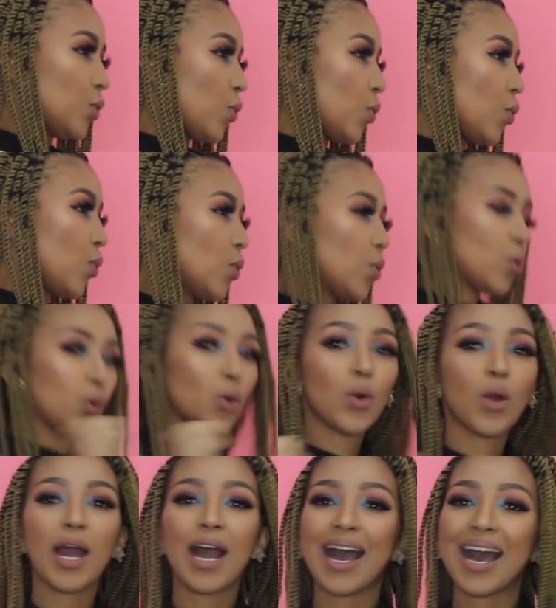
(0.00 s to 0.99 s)

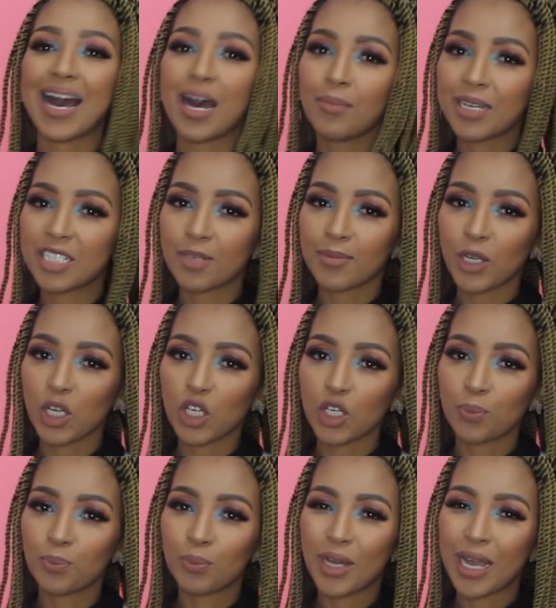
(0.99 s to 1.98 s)
How much am I
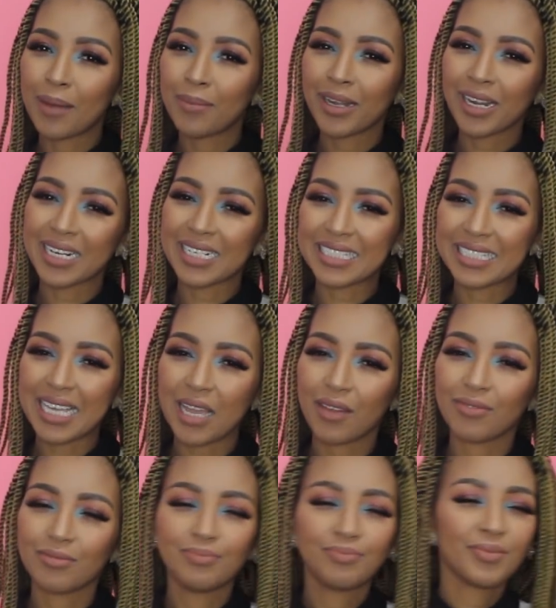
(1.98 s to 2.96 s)
gonna
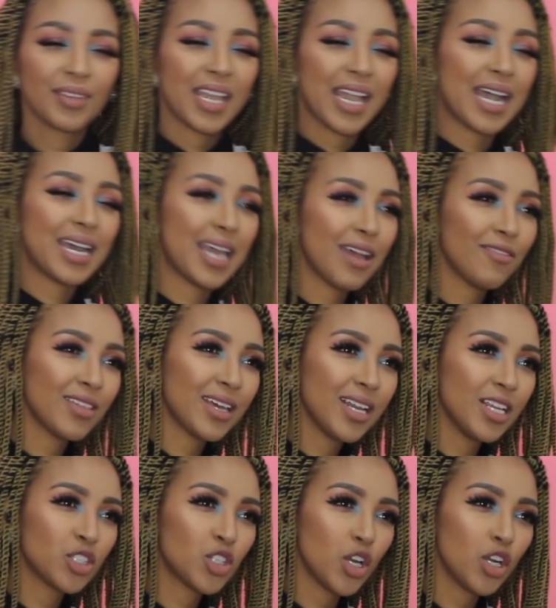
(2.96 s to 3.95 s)
save? I have
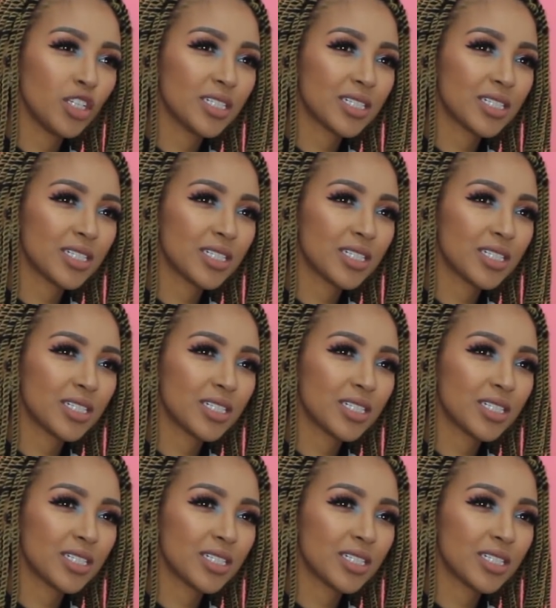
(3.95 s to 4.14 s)
that internal